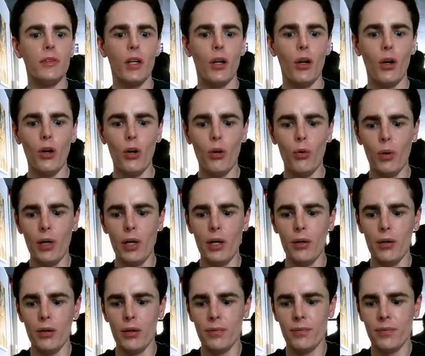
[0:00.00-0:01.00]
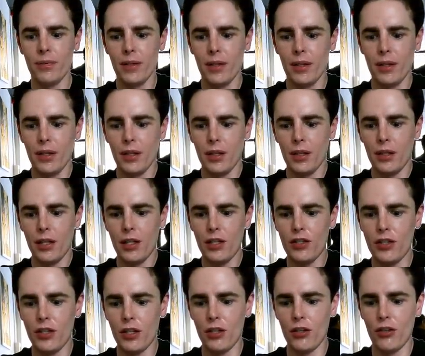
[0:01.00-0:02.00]
Oh, wow.
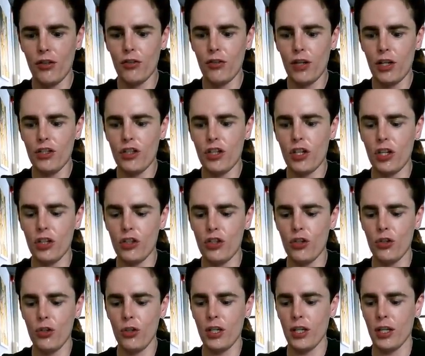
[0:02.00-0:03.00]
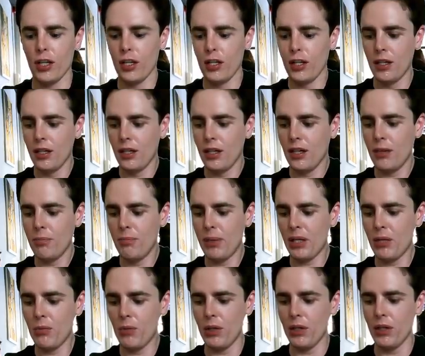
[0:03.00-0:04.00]
This Raj Kachori, the
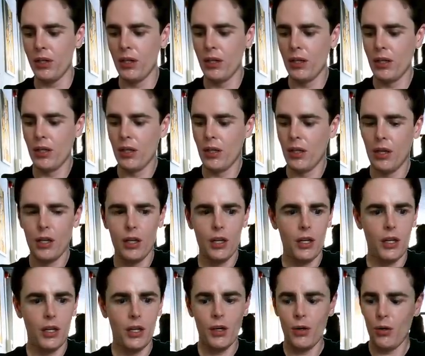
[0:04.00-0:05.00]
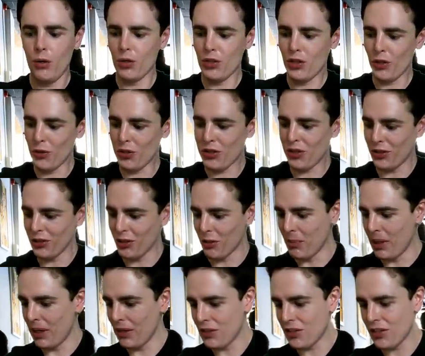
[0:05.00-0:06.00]
big one. Oh, it's all starting to
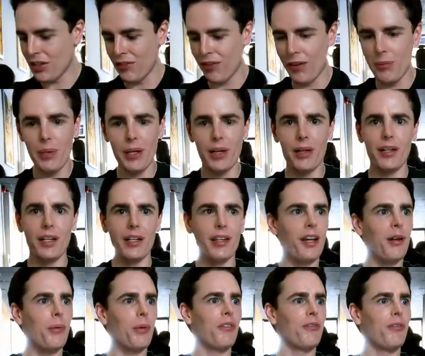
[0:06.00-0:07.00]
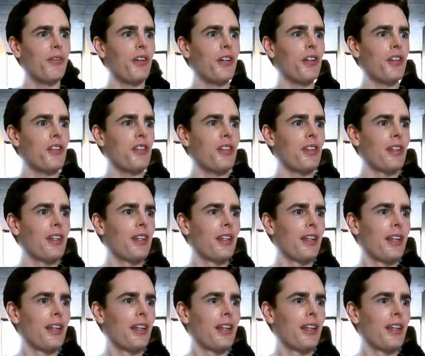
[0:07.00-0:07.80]
melt and stuff. I better eat that one first.